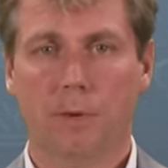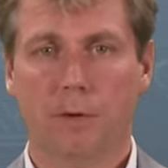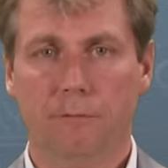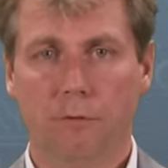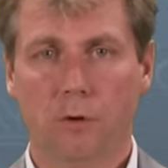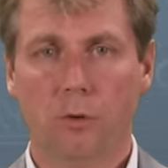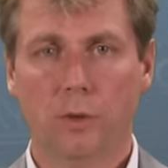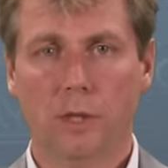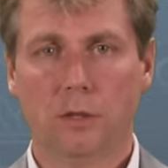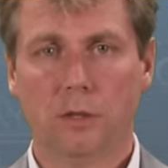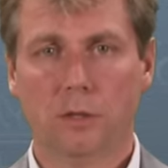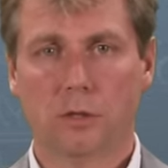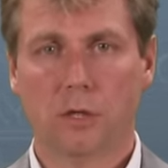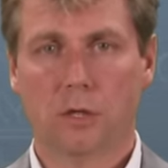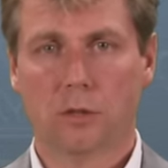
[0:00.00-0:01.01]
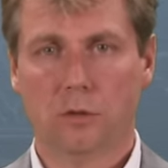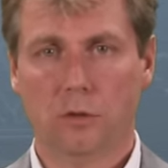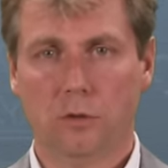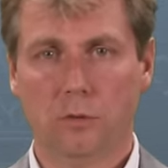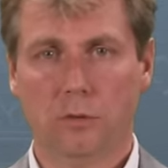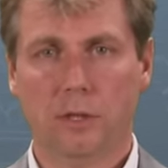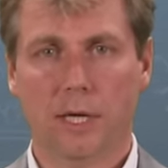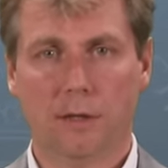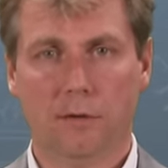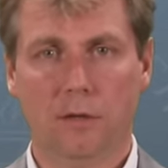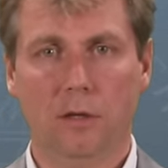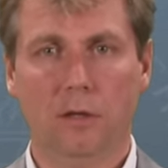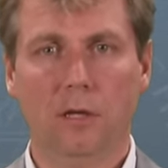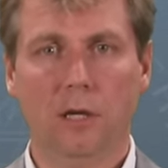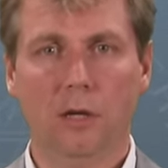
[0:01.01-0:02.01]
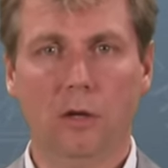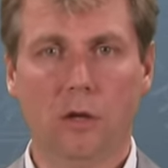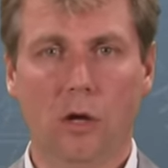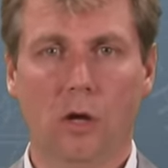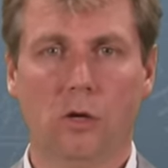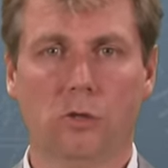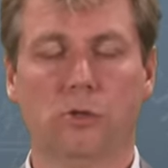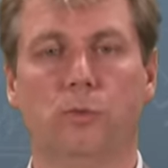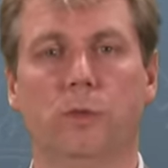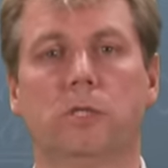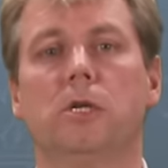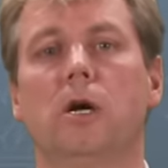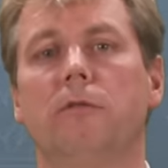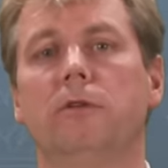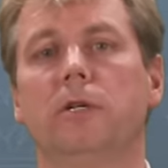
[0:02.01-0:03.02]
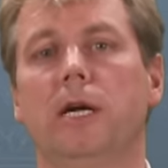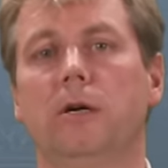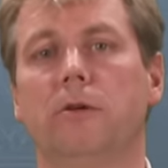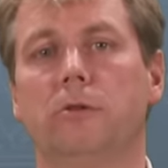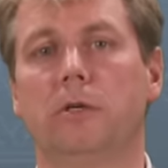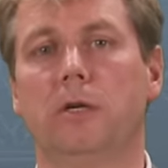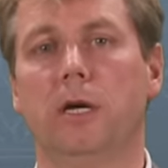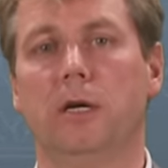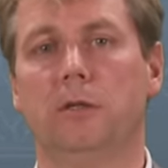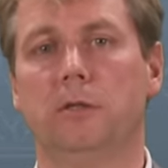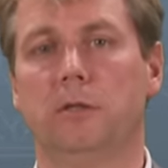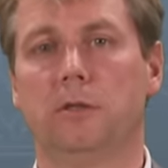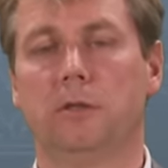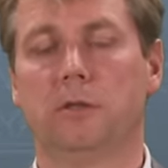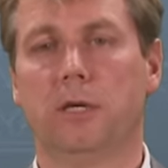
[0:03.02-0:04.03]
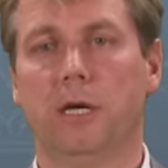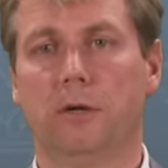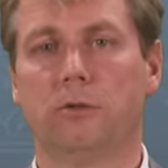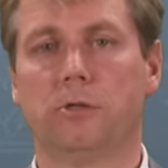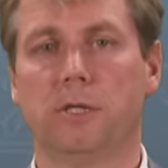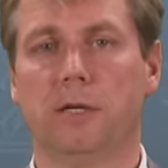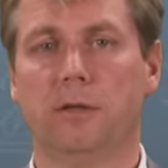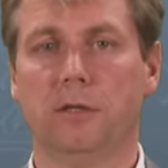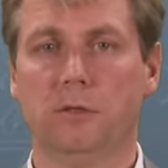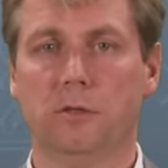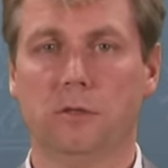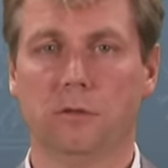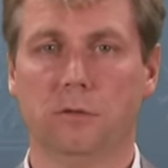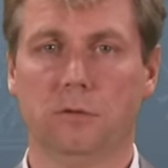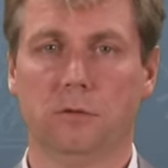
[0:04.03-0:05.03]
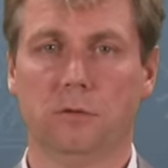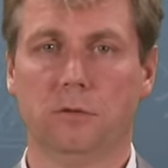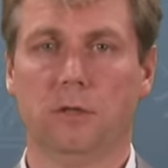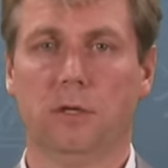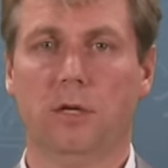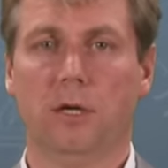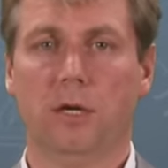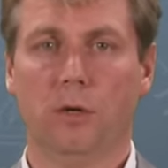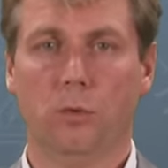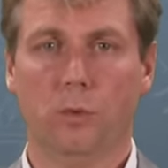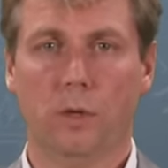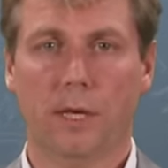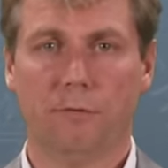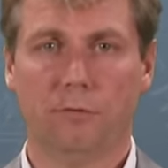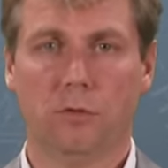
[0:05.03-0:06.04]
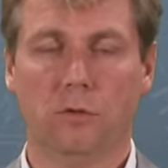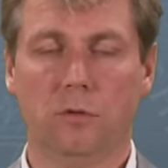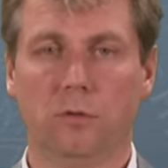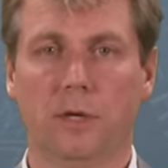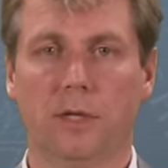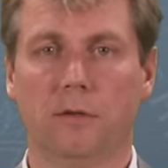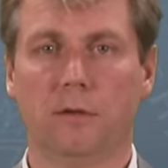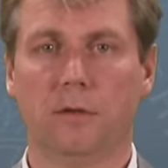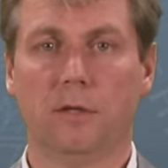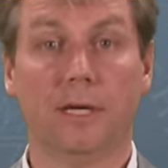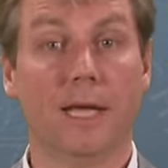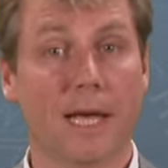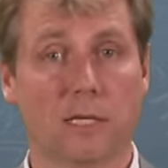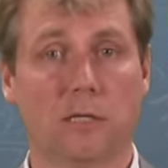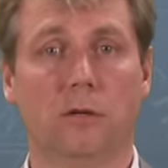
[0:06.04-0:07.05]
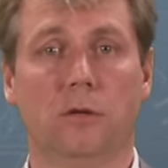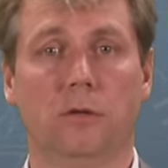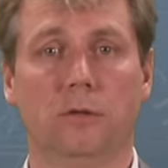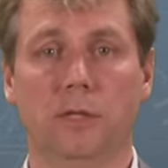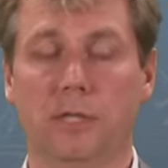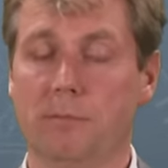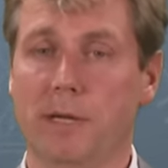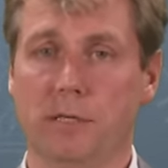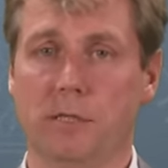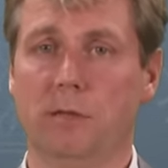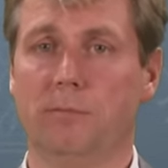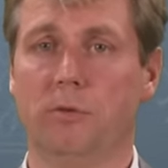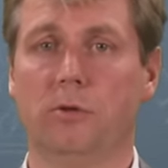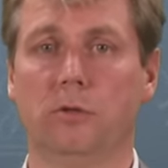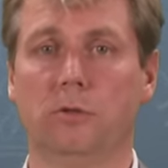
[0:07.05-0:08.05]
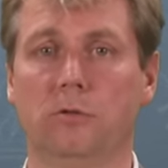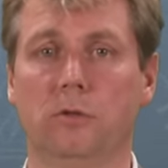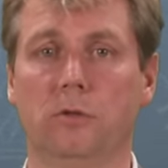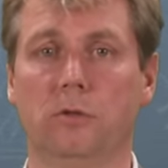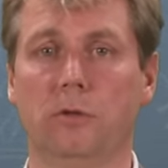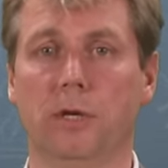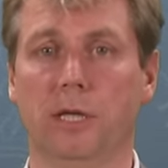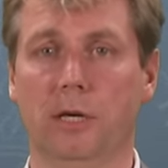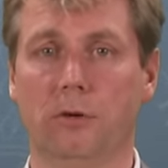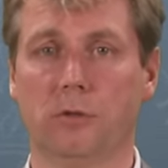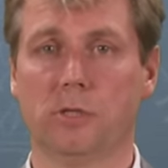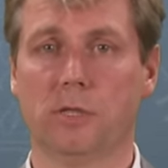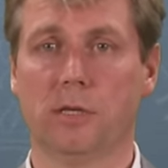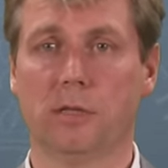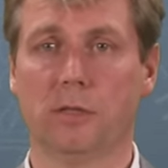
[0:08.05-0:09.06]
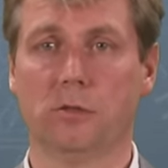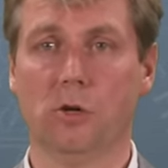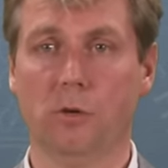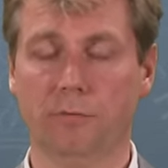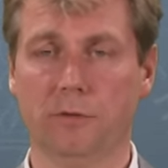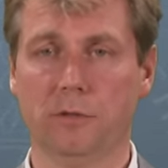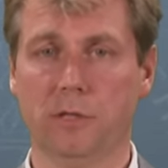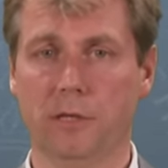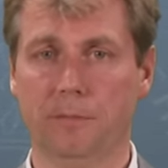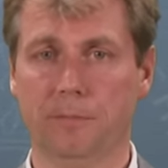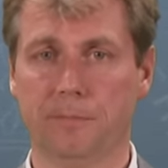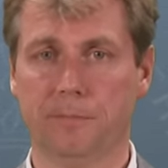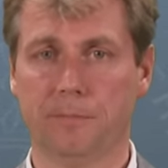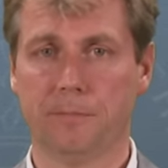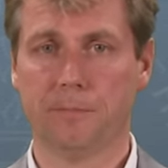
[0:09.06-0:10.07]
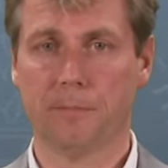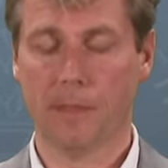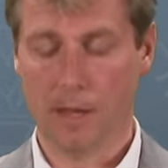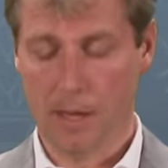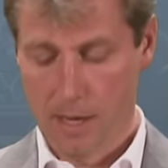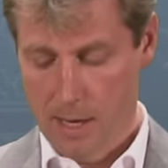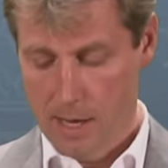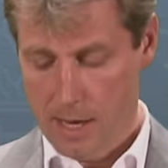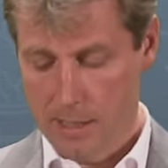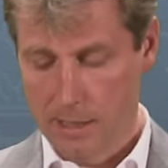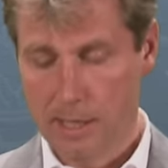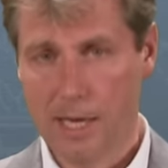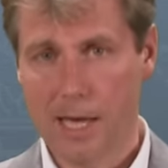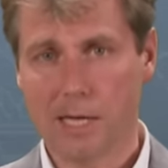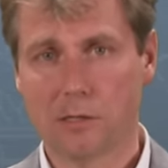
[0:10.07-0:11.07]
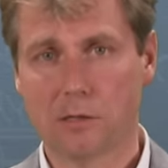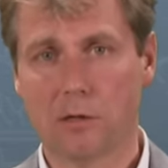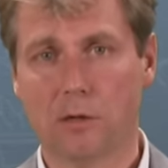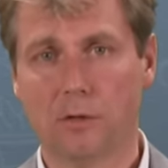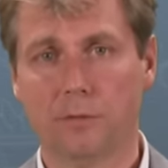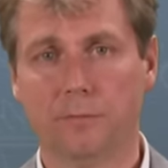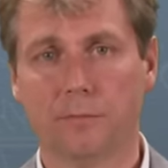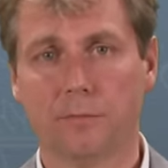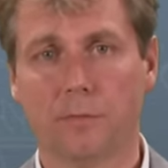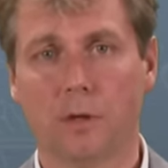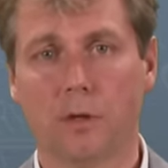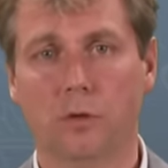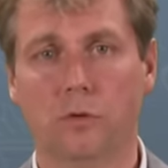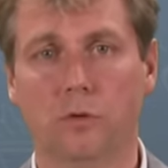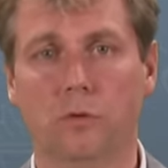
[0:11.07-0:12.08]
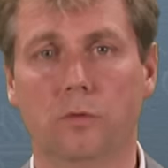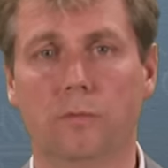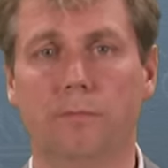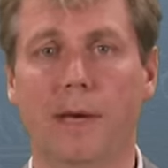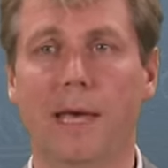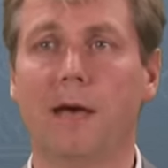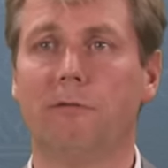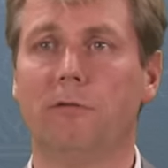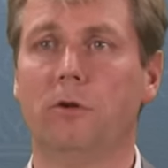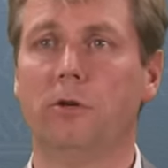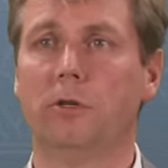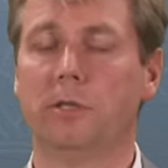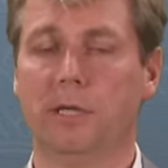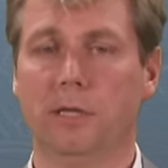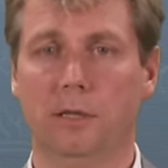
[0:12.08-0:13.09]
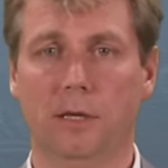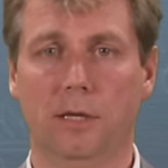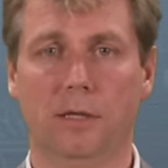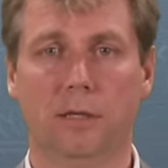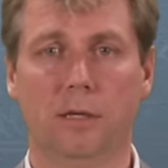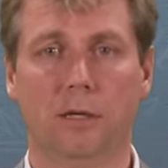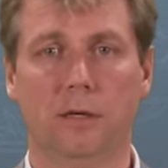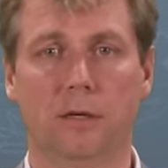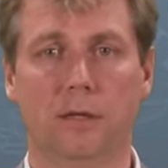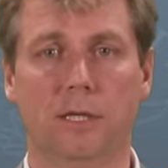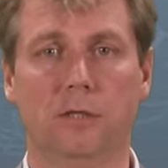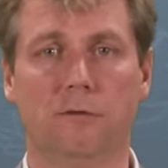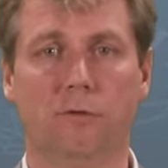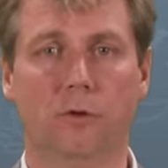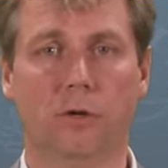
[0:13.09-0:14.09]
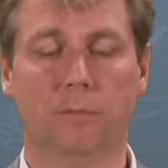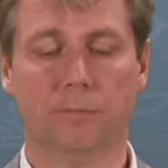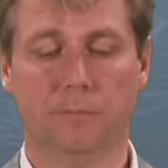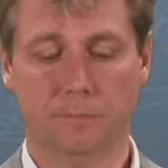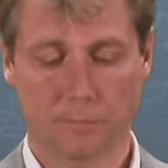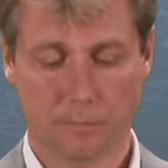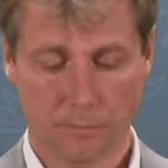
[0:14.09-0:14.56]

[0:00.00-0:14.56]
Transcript: Before we start looking at the laws which govern aerostatics, we have to look at the gas law. This plays an important role in aerostatics, obviously. And the gas law, you may have learned in this form.